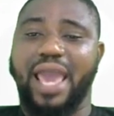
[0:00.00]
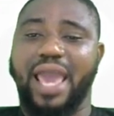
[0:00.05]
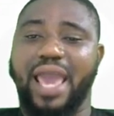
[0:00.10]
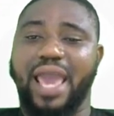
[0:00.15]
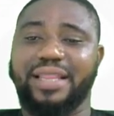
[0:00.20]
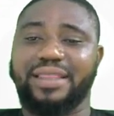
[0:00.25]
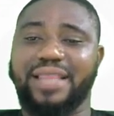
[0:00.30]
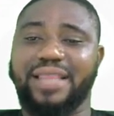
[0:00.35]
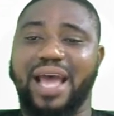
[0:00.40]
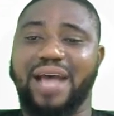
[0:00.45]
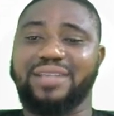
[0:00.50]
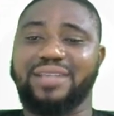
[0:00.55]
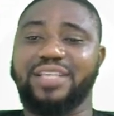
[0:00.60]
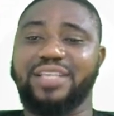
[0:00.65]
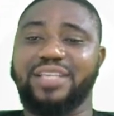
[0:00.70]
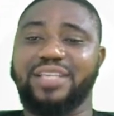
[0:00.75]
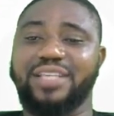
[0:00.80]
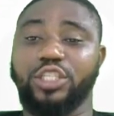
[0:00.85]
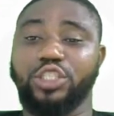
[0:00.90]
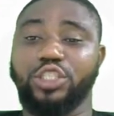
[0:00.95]

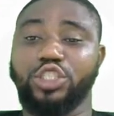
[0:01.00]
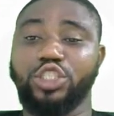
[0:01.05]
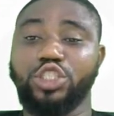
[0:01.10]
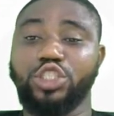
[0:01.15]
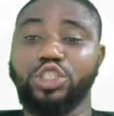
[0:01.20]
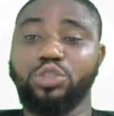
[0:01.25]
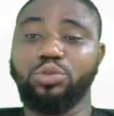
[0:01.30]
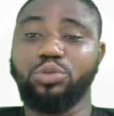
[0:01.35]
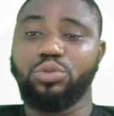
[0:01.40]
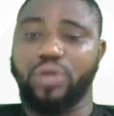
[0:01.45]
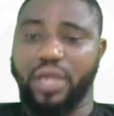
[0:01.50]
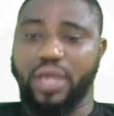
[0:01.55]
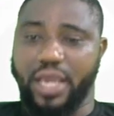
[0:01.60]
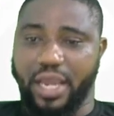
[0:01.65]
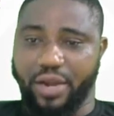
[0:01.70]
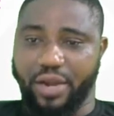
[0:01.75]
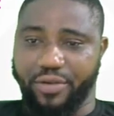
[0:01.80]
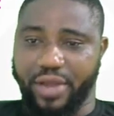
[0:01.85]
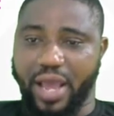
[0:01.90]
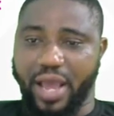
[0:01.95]
enters a new
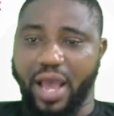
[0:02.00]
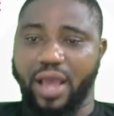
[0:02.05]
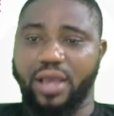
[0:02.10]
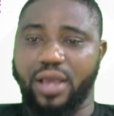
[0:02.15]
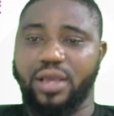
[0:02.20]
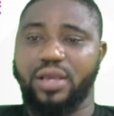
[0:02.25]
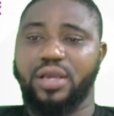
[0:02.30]
area